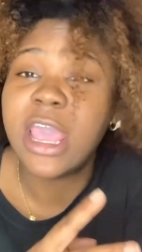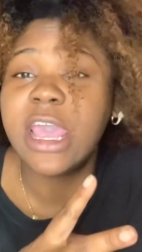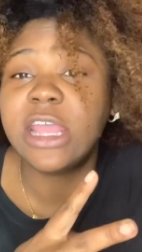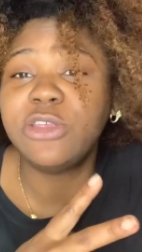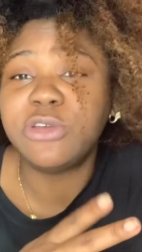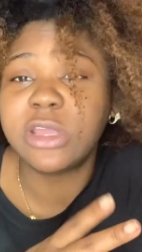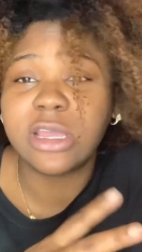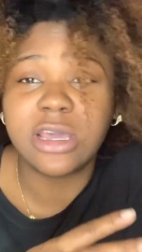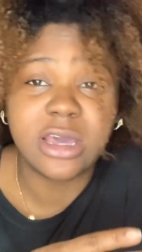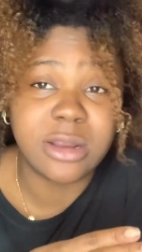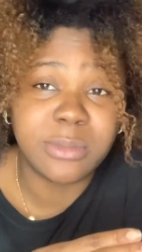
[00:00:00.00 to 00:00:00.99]
and you can
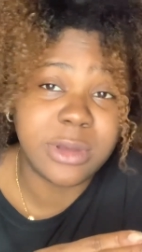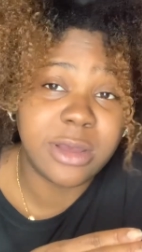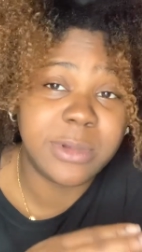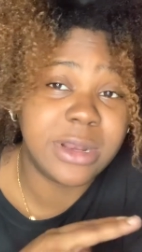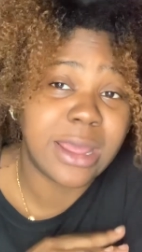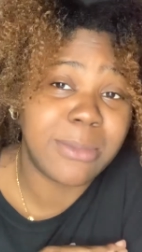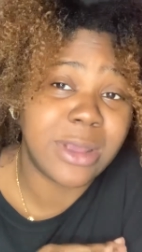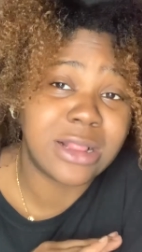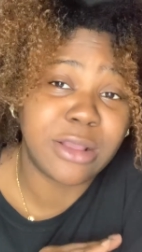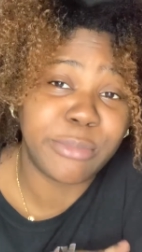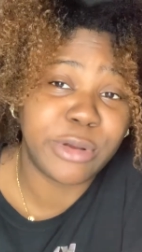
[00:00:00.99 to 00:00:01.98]
cut them up and they
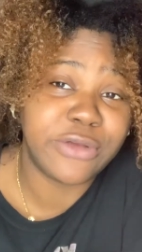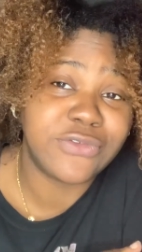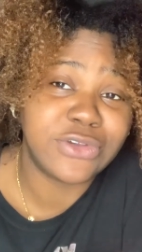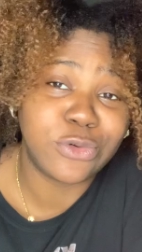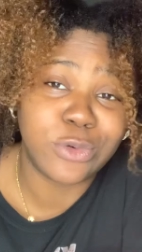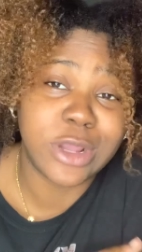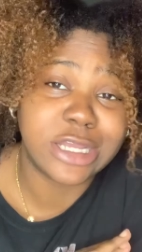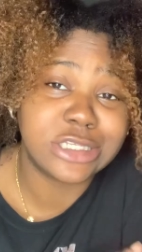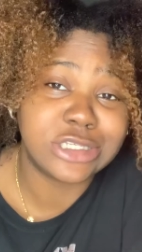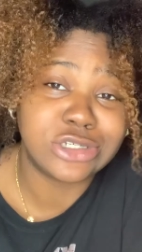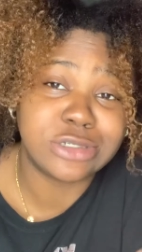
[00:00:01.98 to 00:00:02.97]
make the perfect
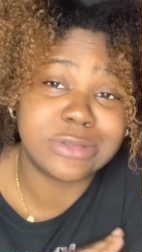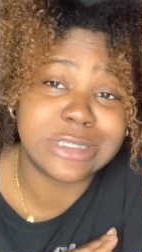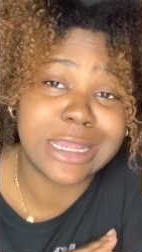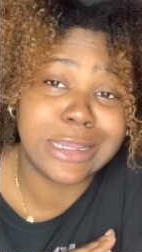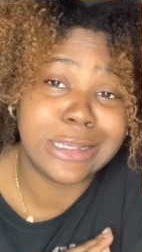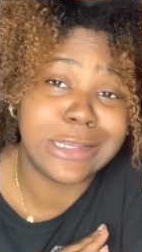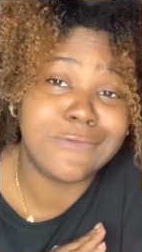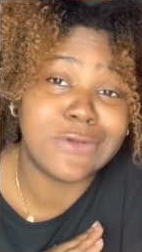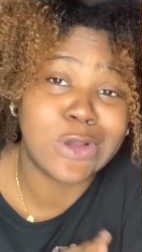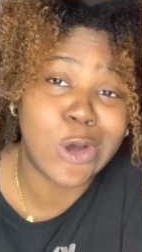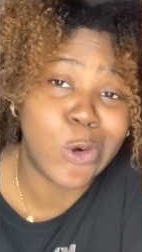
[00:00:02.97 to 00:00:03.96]
wax strips. I ain't
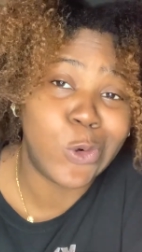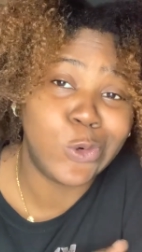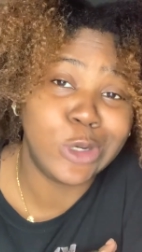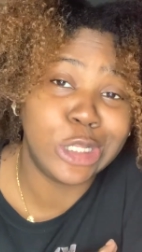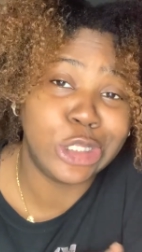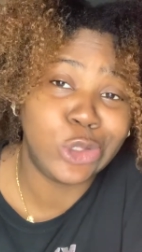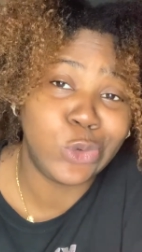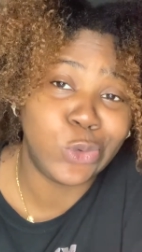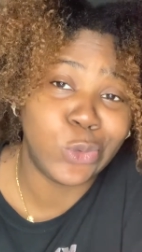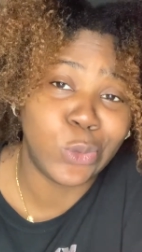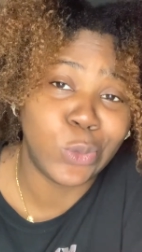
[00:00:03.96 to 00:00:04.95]
even holding you.